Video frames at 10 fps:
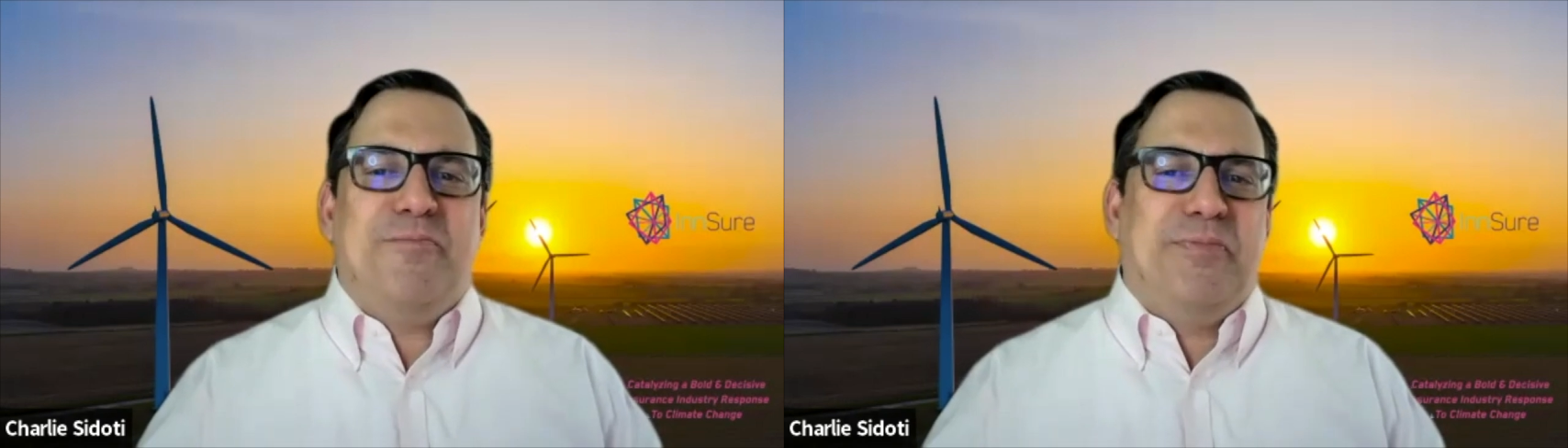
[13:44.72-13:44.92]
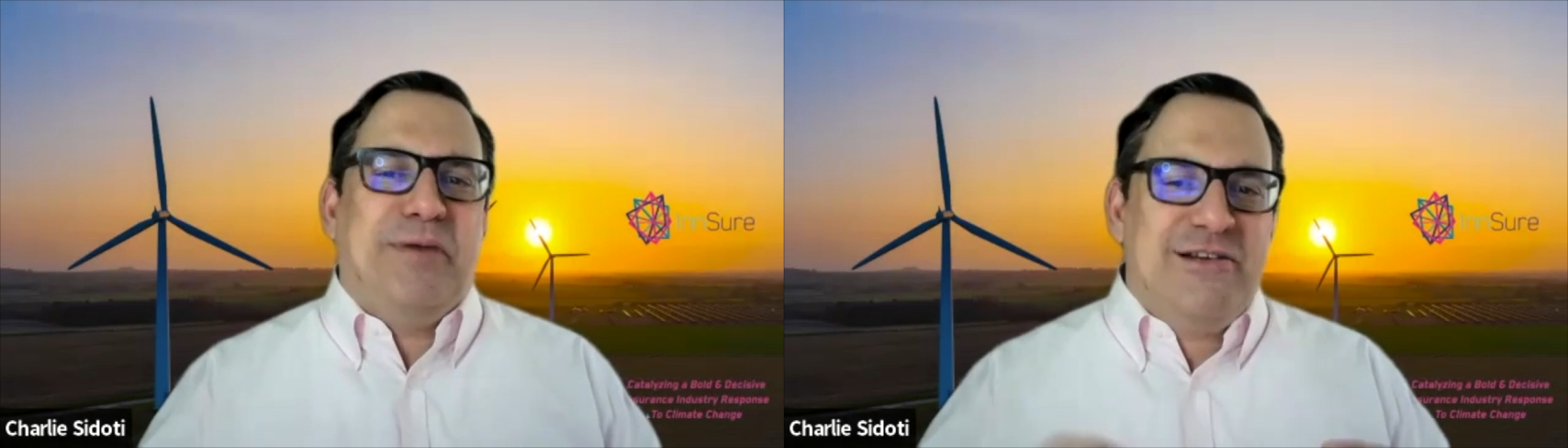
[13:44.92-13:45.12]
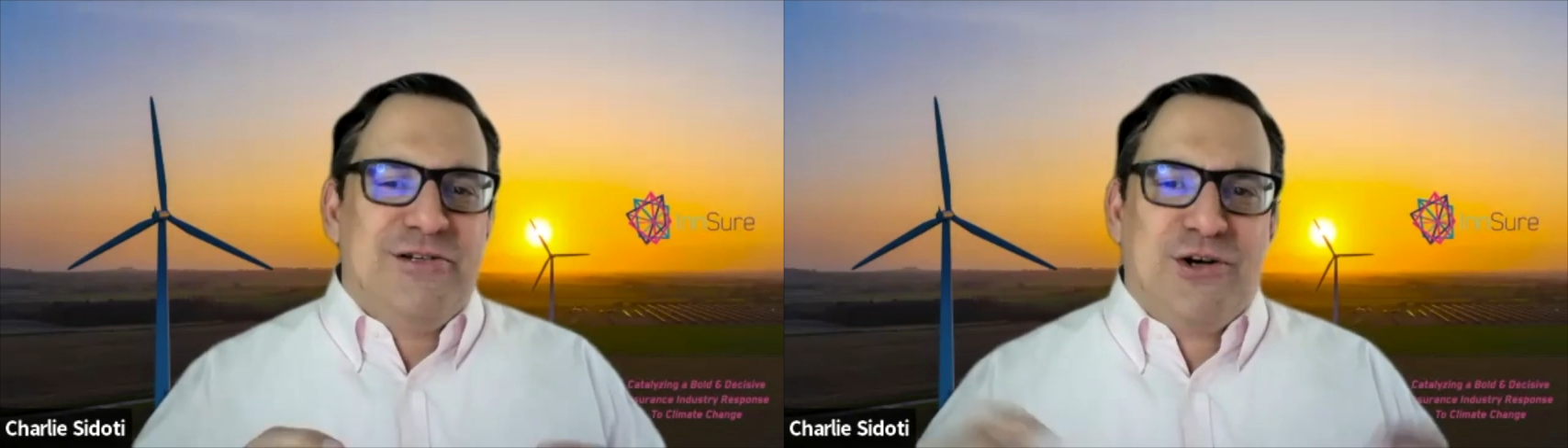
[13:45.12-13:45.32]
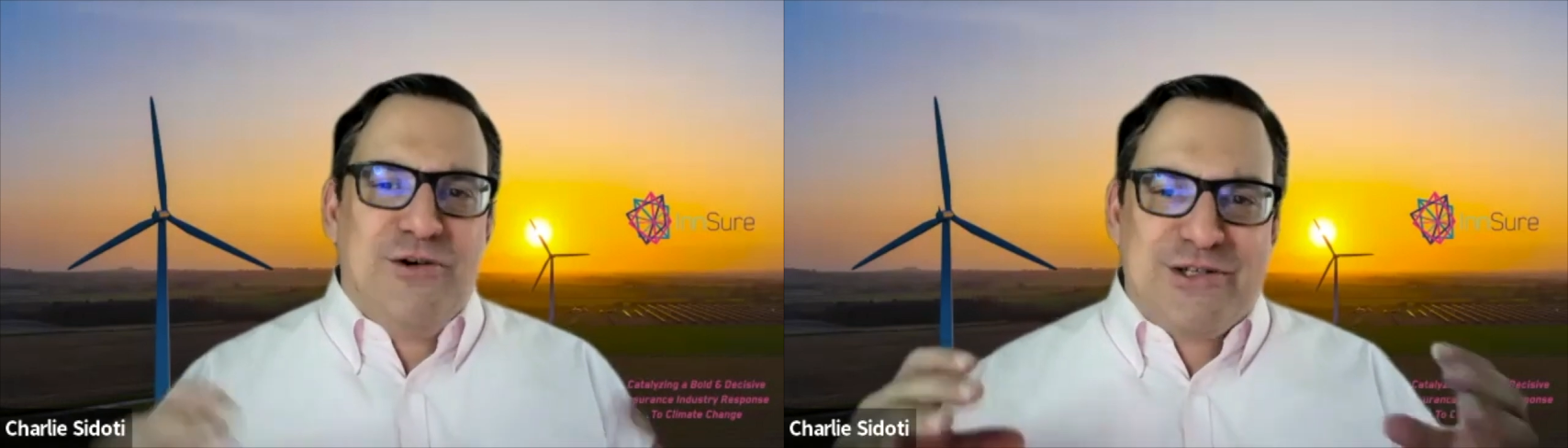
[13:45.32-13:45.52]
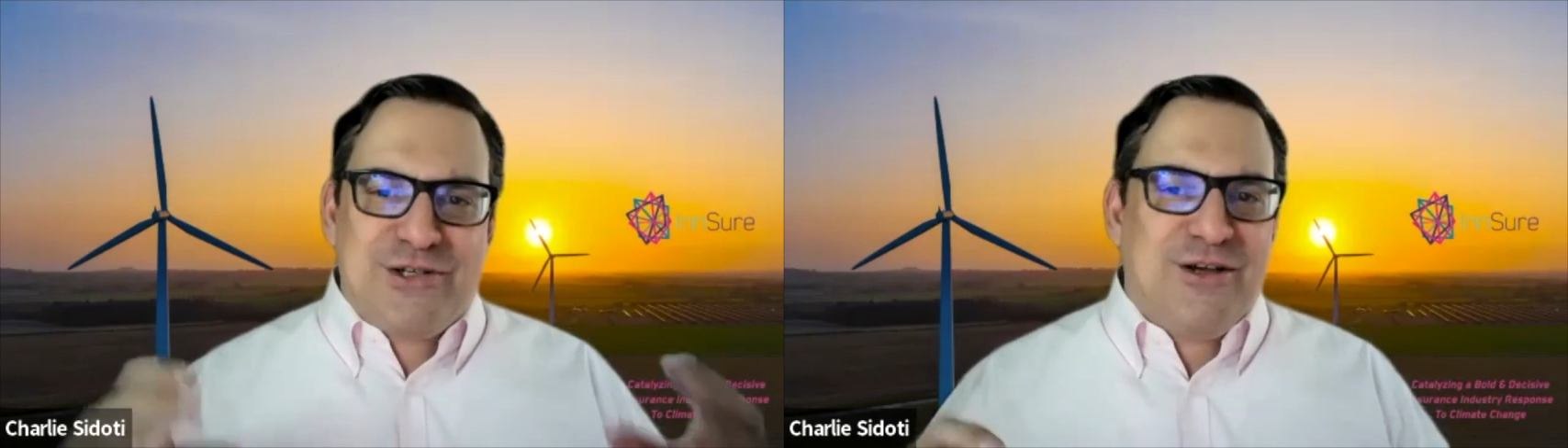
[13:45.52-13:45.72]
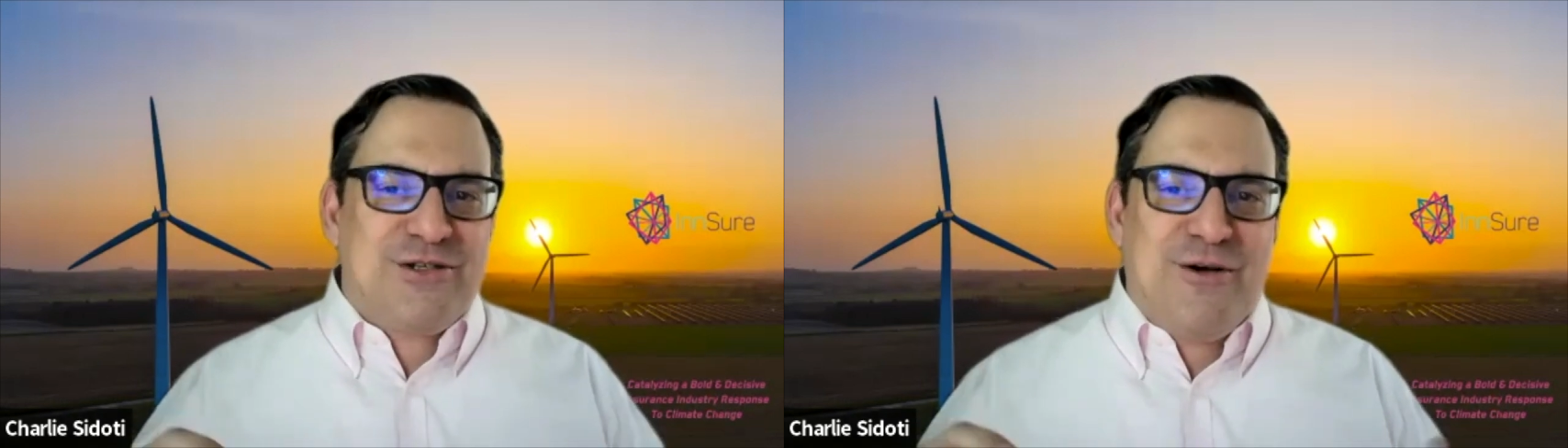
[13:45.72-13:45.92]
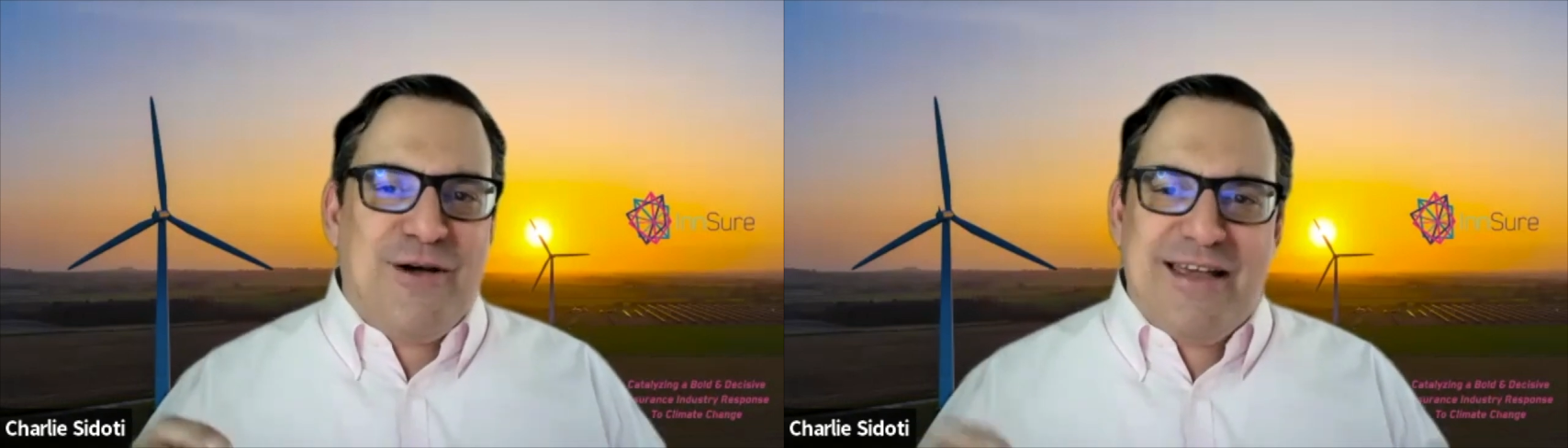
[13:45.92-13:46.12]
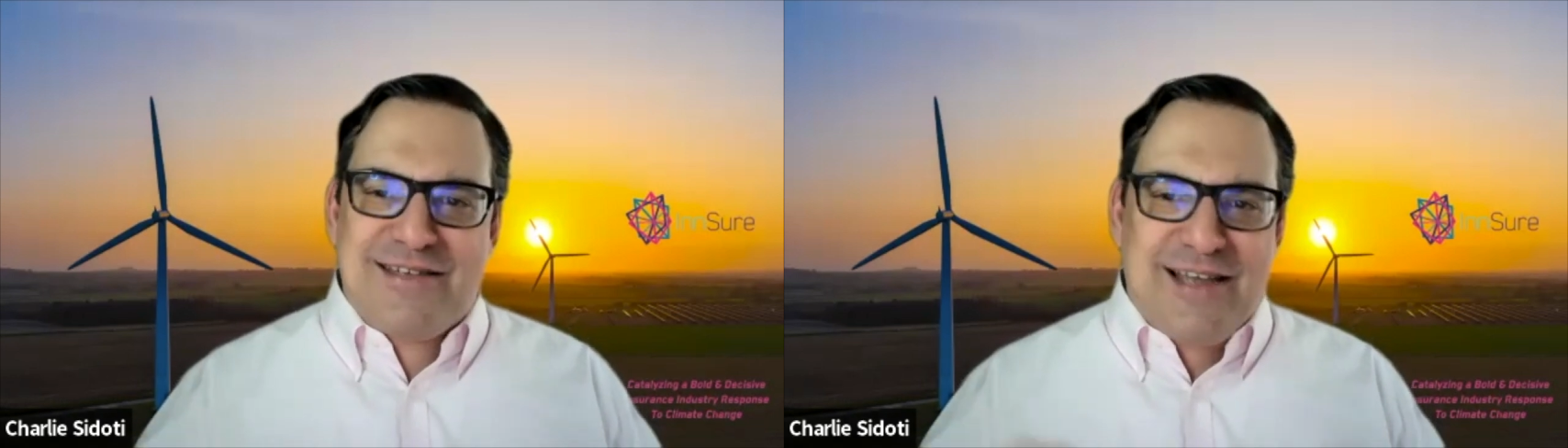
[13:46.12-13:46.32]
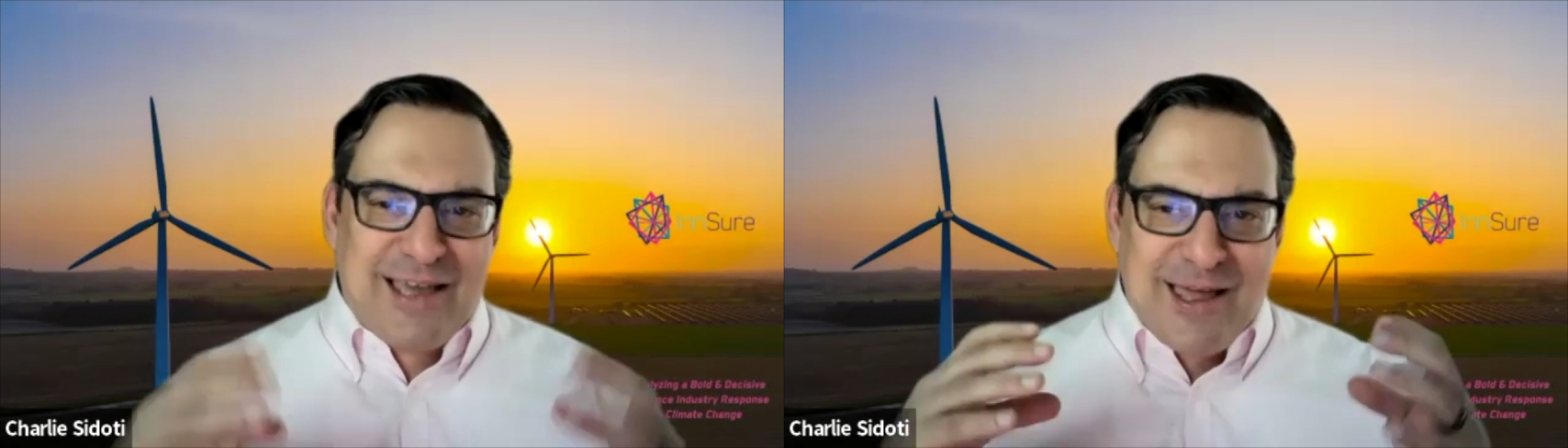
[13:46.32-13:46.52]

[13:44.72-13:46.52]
but insurance also has like